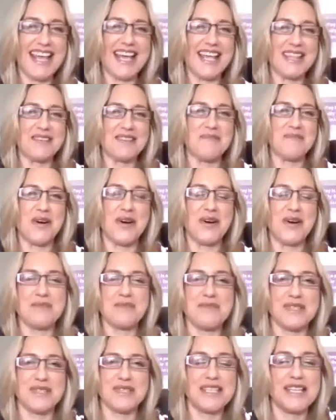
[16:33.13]
at the
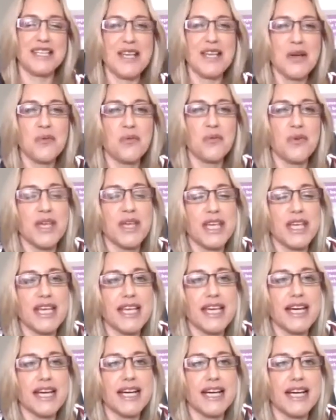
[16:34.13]
moment, we
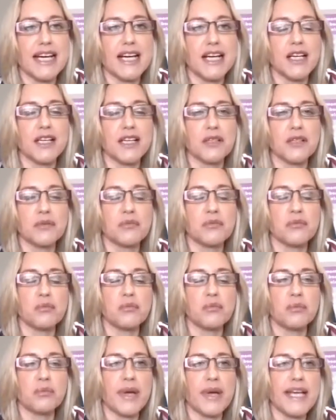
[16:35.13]
uh,
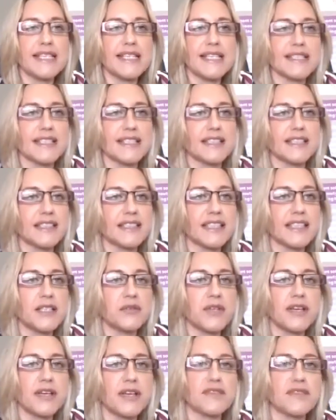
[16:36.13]
basically
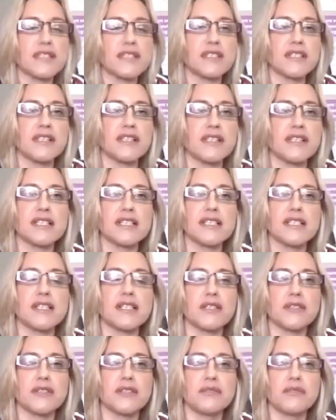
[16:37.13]
have decided
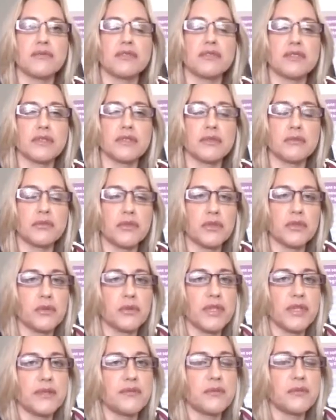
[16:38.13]
to look.
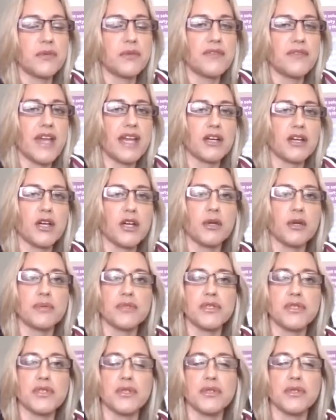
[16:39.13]
We've we've had it open
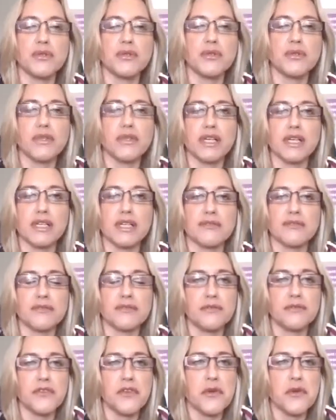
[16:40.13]
to you guys for a
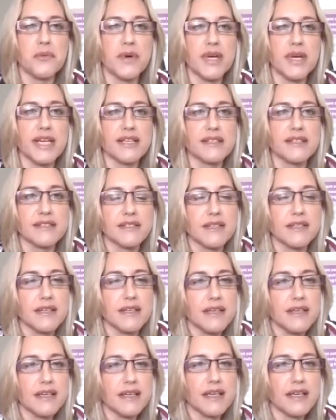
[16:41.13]
few weeks
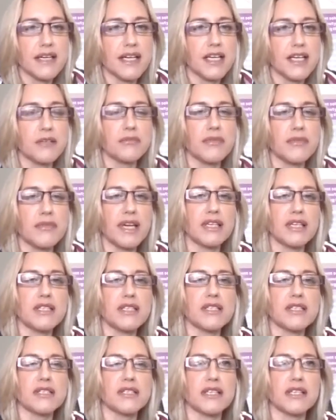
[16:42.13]
um, and
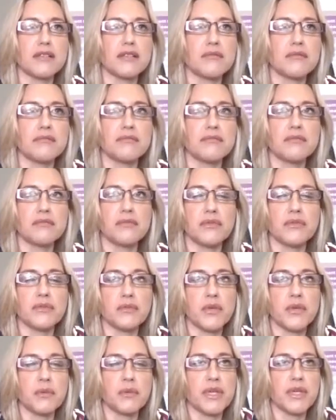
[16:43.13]
um,
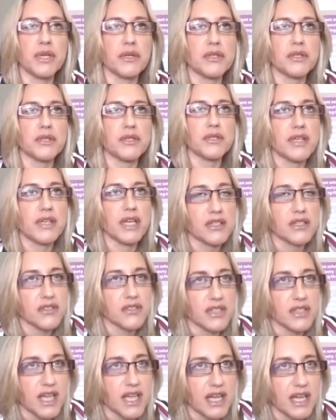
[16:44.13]
we were going to
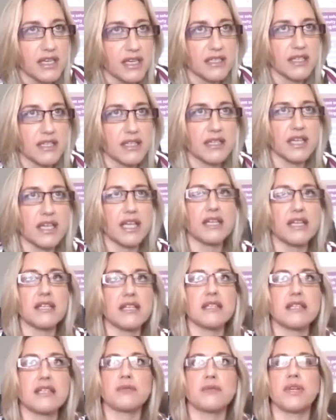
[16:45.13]
actually end it at the end of
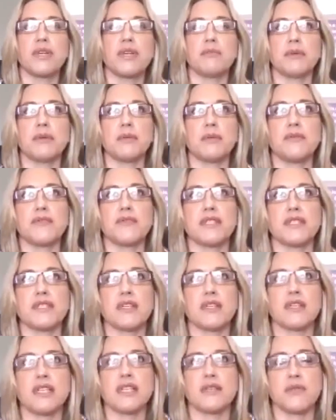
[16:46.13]
this week, but we've
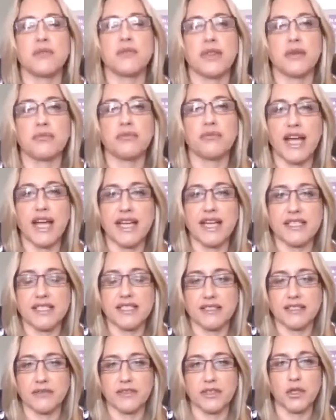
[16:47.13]
decided with the rate
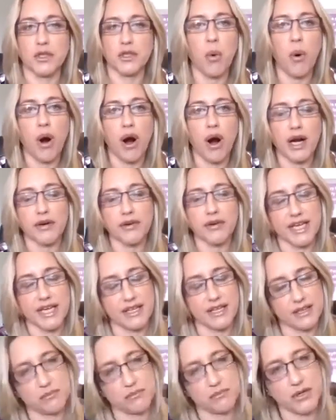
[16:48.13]
of inquiry at
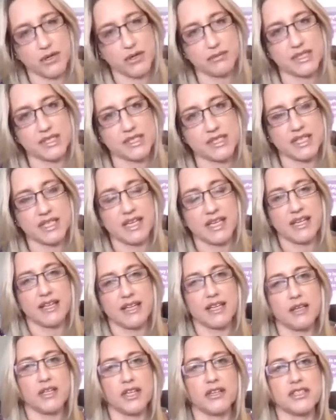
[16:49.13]
the moment that
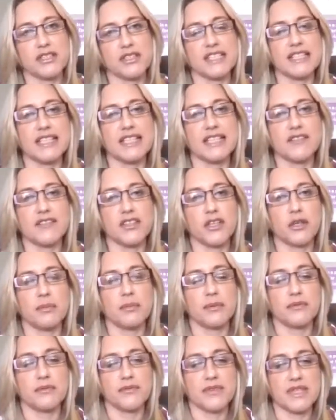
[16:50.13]
we're going to leave it
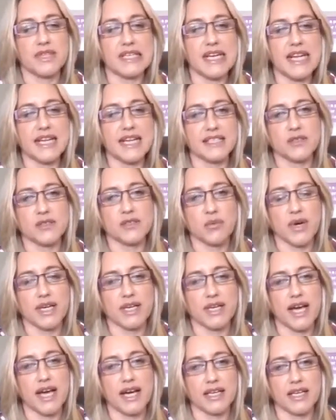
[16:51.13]
open for the next
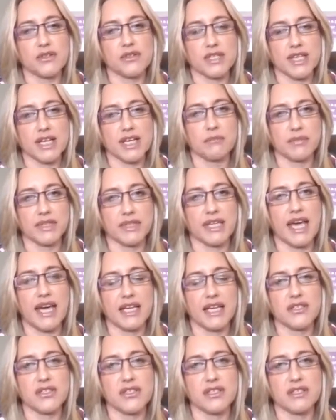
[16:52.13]
100
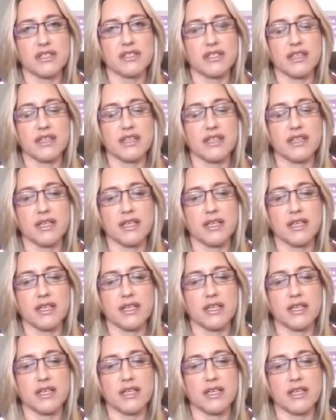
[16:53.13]
applications and then we're going
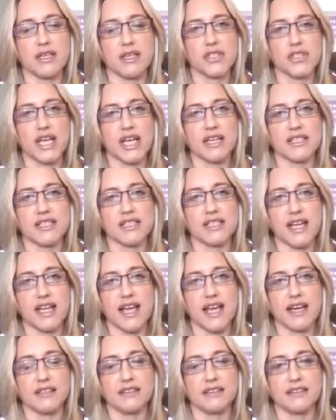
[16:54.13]
to shut it
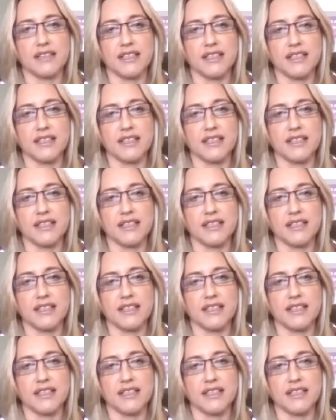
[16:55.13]
down.